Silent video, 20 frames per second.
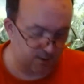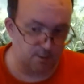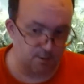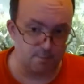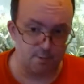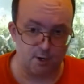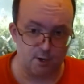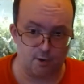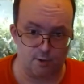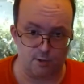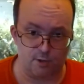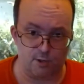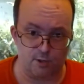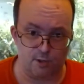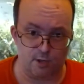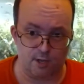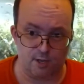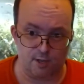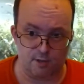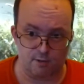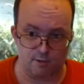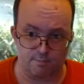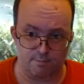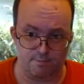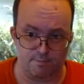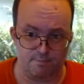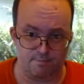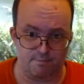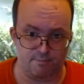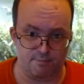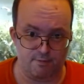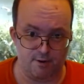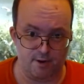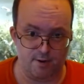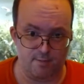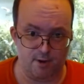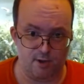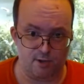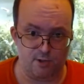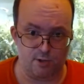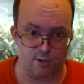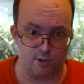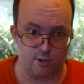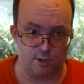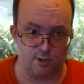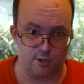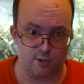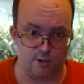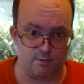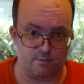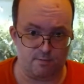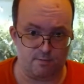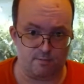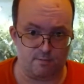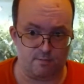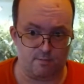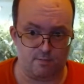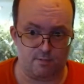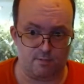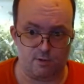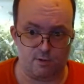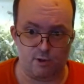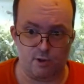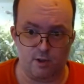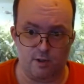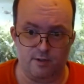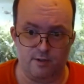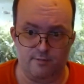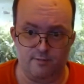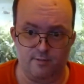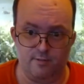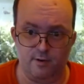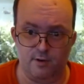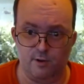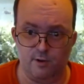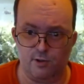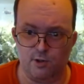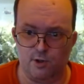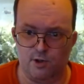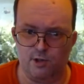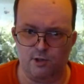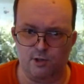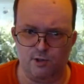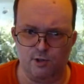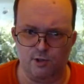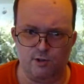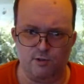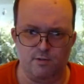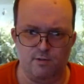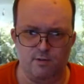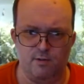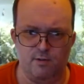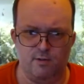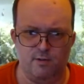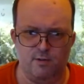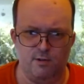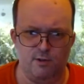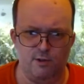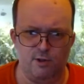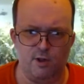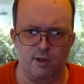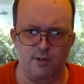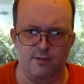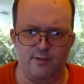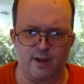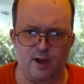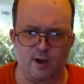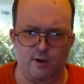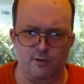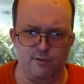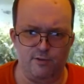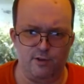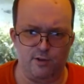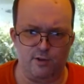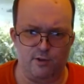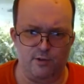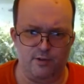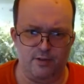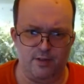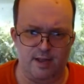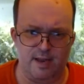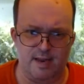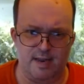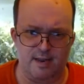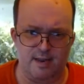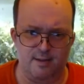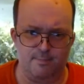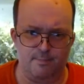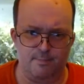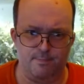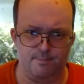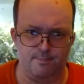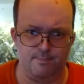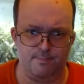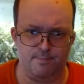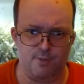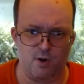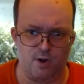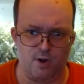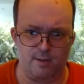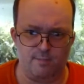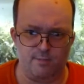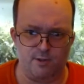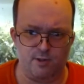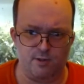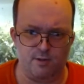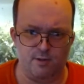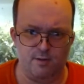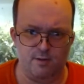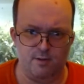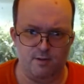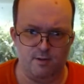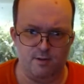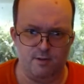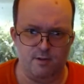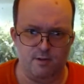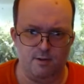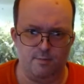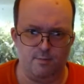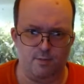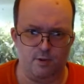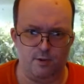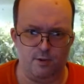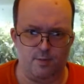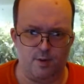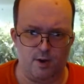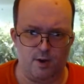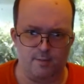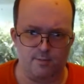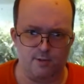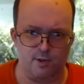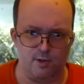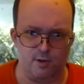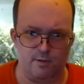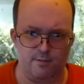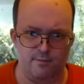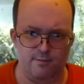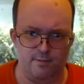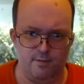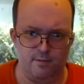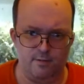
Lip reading: because you can pretty much just looks like you can just shut the valves on the pipes, pull the pipes off,